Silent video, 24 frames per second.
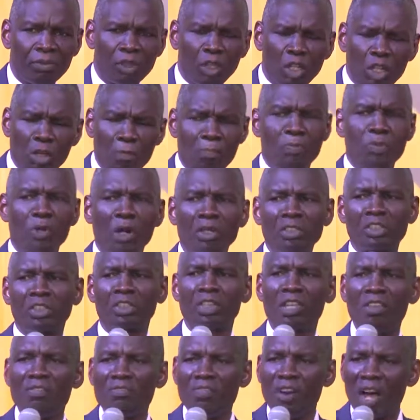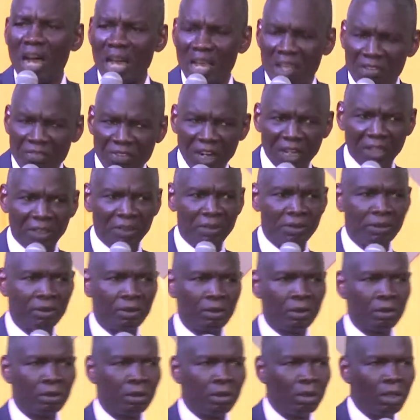He brought revival.
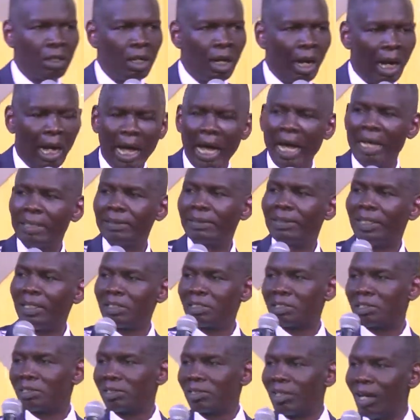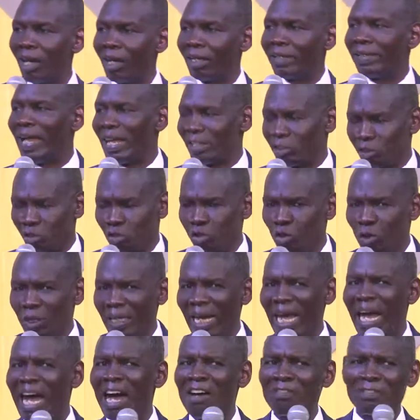And the son that
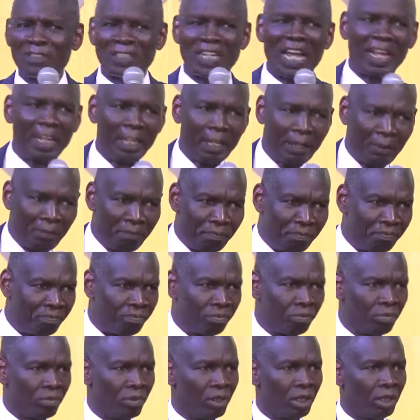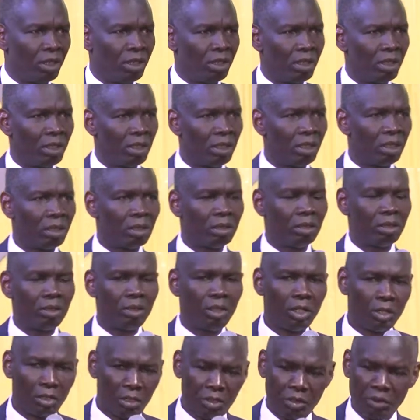took after him
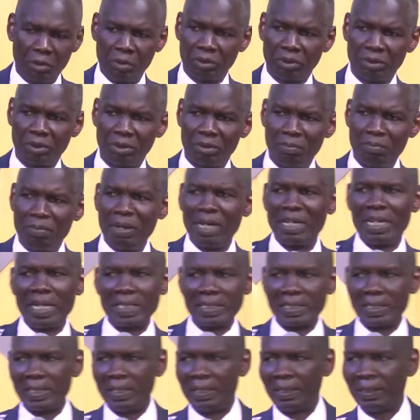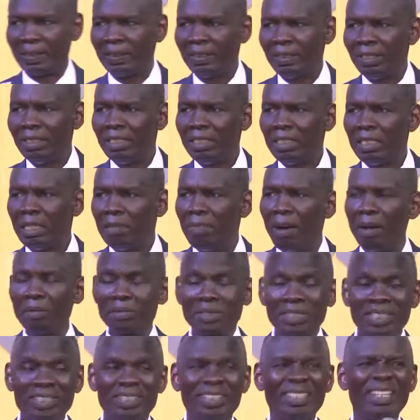the throne. Manasseh. The Bible
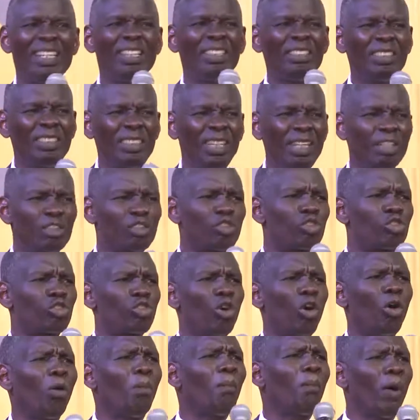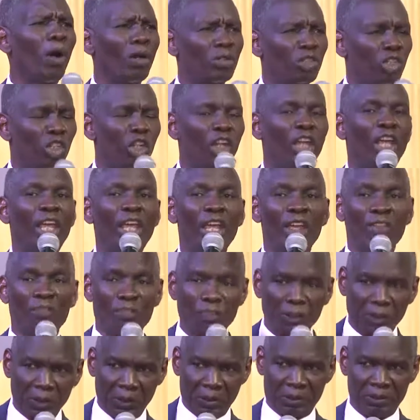says he did so much
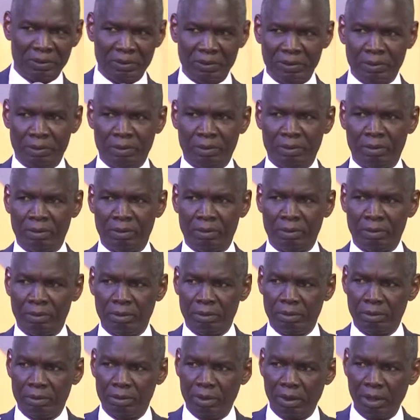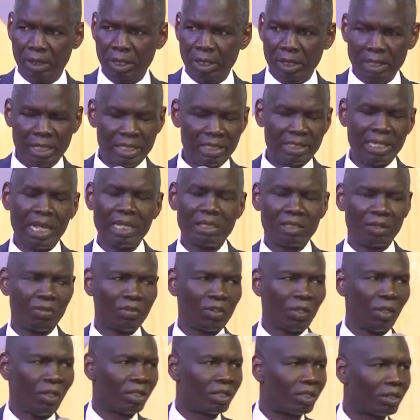evil in the sight
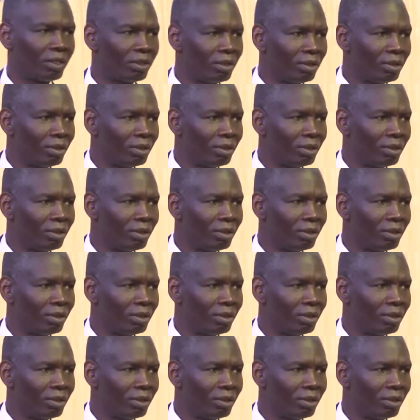of God.